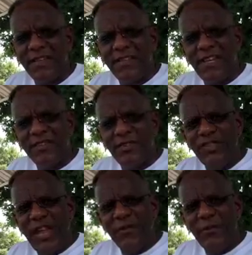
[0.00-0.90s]
There's your
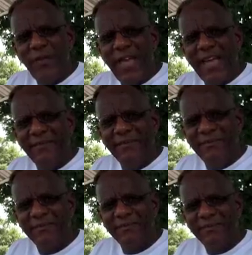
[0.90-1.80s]
chat with Pat.
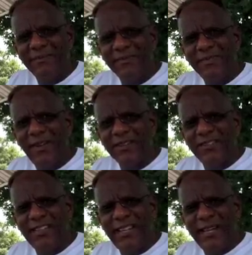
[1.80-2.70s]
Talk
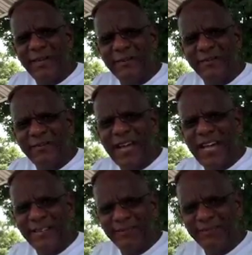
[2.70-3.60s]
to you later. Bye.